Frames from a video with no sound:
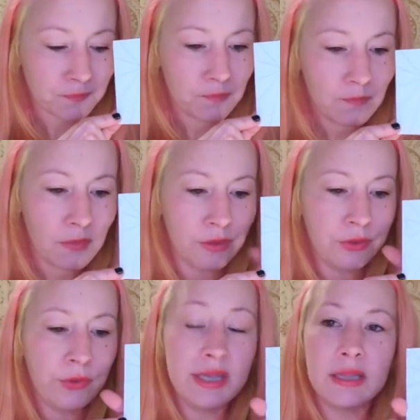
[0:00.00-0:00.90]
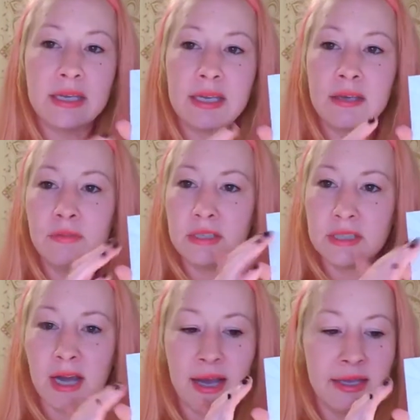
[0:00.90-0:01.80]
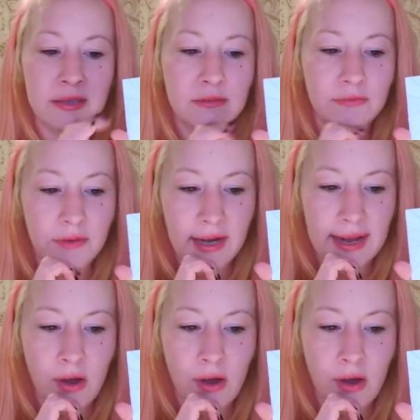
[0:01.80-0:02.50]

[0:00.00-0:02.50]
you can leave the dot for now.